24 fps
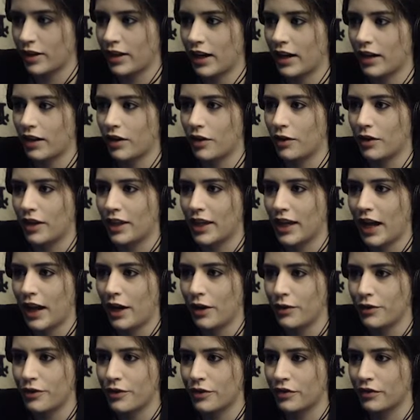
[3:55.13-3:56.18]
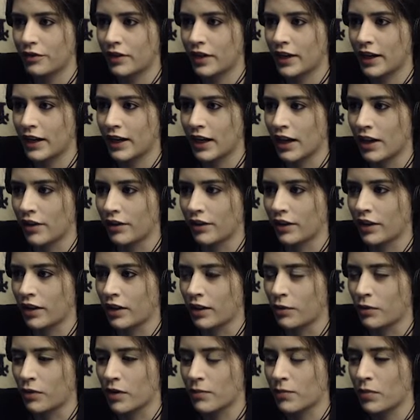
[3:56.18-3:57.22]
we gotta go to the outer ring out
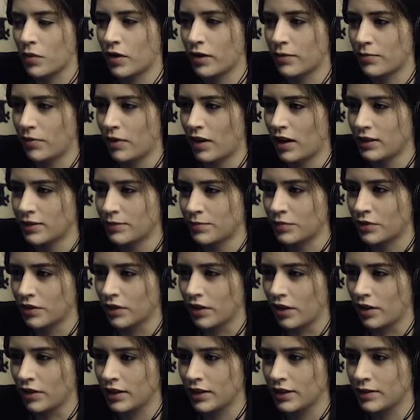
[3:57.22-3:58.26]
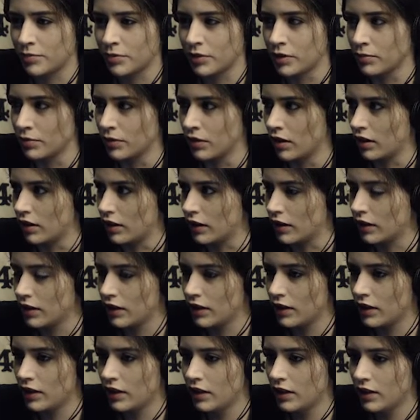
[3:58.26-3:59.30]
here, where Port Prosper and all these people are.
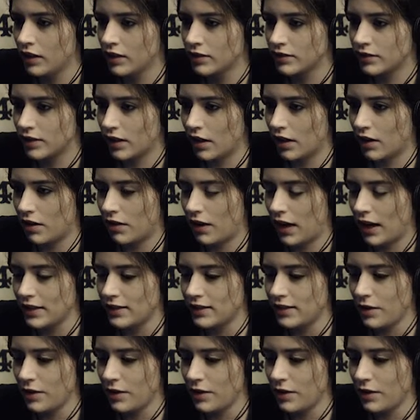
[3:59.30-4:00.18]
So, I